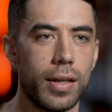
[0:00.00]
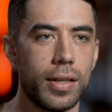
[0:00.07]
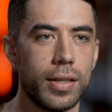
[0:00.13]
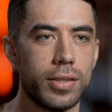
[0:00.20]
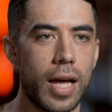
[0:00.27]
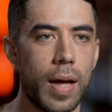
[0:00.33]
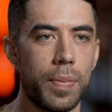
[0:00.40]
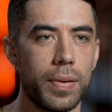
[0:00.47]

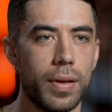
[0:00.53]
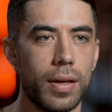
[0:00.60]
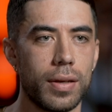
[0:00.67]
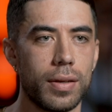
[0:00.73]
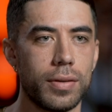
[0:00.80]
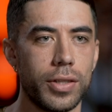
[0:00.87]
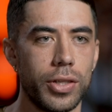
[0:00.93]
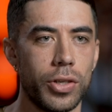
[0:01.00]
and type of,
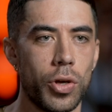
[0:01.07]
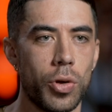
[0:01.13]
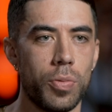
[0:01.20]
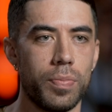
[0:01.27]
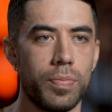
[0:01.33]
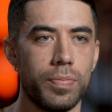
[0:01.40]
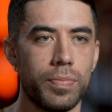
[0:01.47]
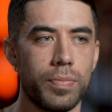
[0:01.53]
you
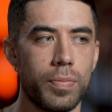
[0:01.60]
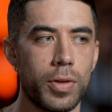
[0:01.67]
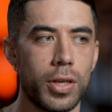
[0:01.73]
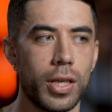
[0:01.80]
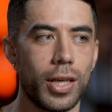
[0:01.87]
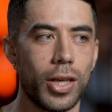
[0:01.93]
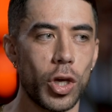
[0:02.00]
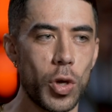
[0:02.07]
know,
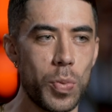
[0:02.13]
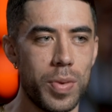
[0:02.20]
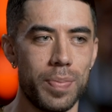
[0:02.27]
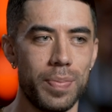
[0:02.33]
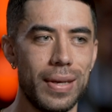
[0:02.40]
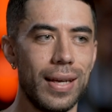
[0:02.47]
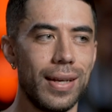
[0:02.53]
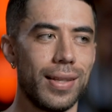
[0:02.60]

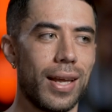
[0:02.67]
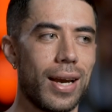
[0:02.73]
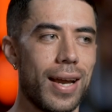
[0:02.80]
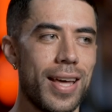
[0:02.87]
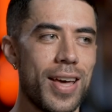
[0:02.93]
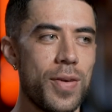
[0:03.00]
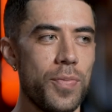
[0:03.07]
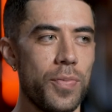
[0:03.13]
human being that
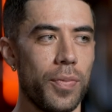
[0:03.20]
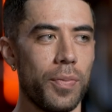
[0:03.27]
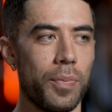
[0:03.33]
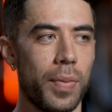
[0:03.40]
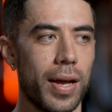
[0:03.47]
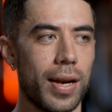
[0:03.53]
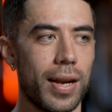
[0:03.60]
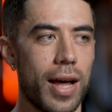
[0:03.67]
I am.
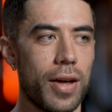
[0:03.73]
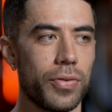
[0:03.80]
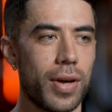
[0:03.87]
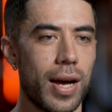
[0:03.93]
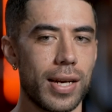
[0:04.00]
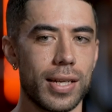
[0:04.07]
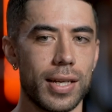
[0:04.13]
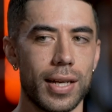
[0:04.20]
But I've
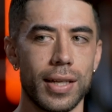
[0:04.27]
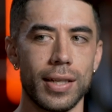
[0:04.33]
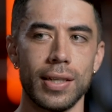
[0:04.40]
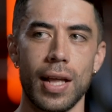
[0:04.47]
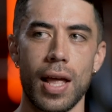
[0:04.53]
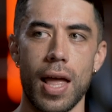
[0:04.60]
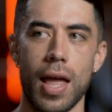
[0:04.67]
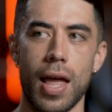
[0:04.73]
kind of
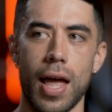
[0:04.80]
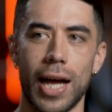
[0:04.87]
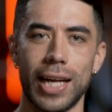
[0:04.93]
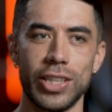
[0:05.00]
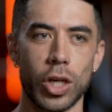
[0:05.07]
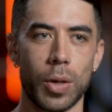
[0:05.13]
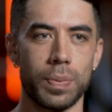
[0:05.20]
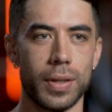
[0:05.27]

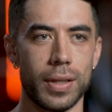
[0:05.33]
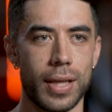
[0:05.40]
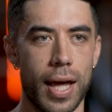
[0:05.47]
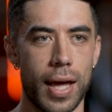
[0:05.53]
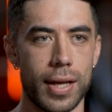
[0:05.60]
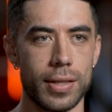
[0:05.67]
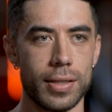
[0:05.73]
adopted that